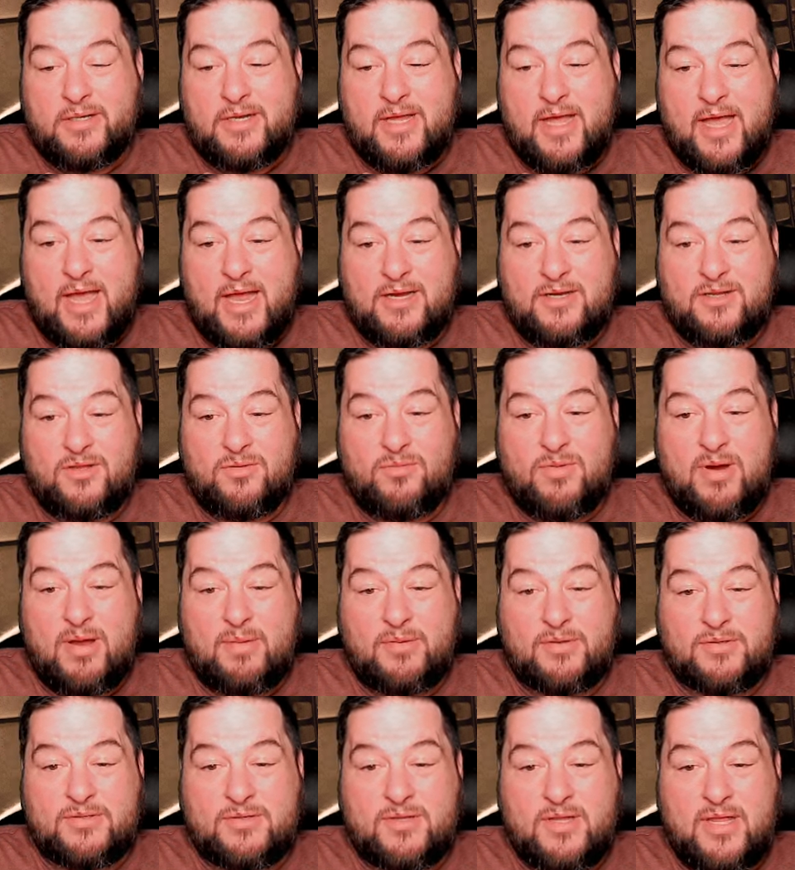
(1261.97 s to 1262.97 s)
to add to the
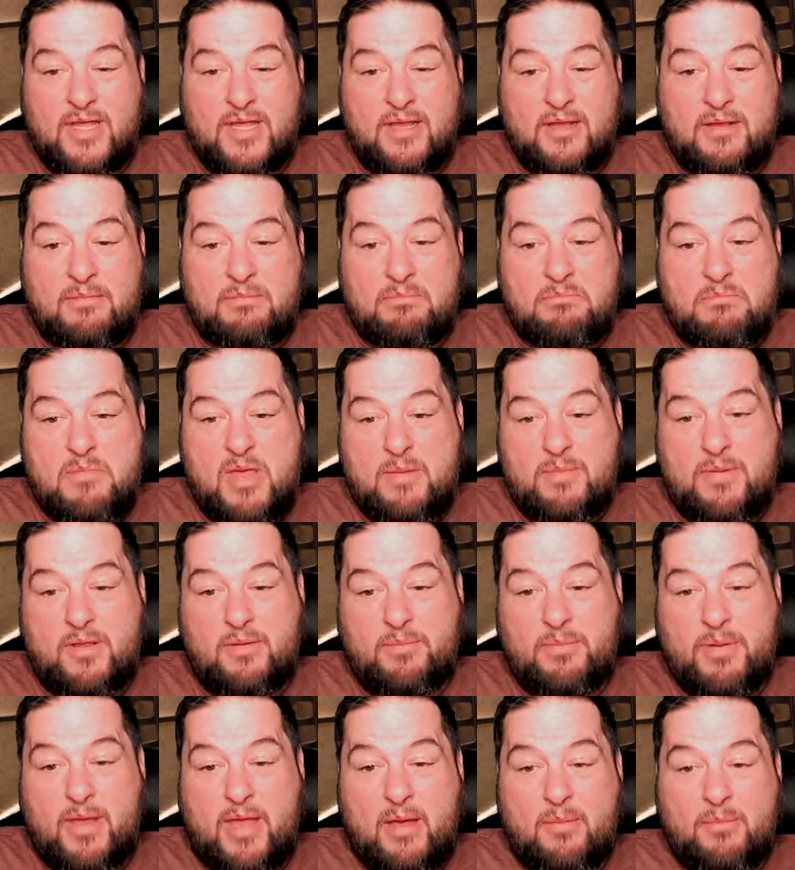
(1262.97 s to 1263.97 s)
Rebels, so
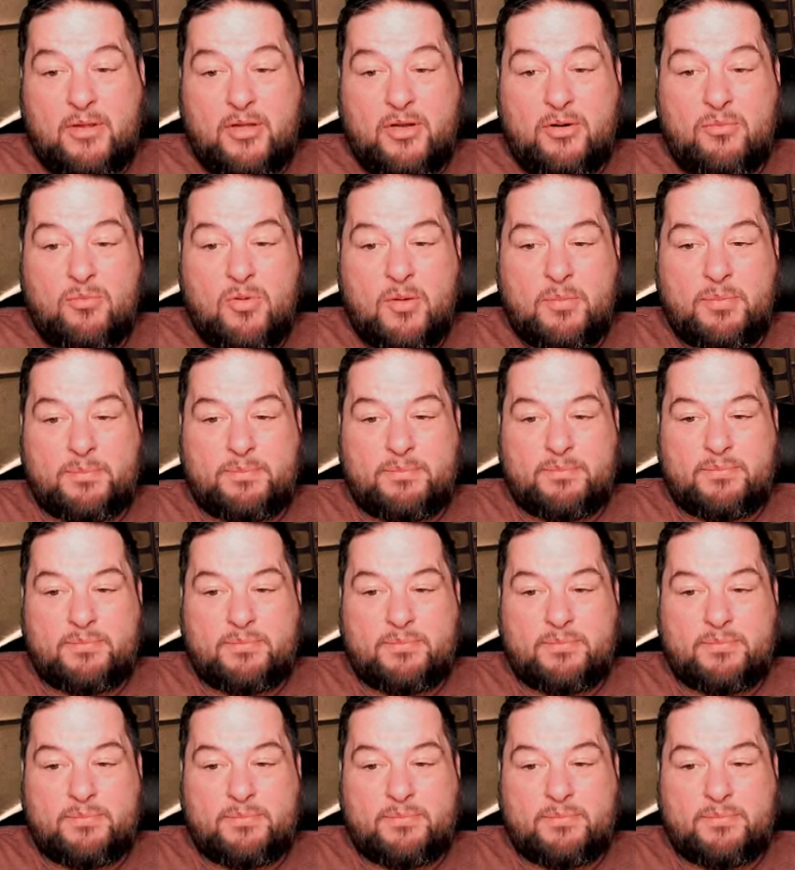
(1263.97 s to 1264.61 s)
they'll become a little more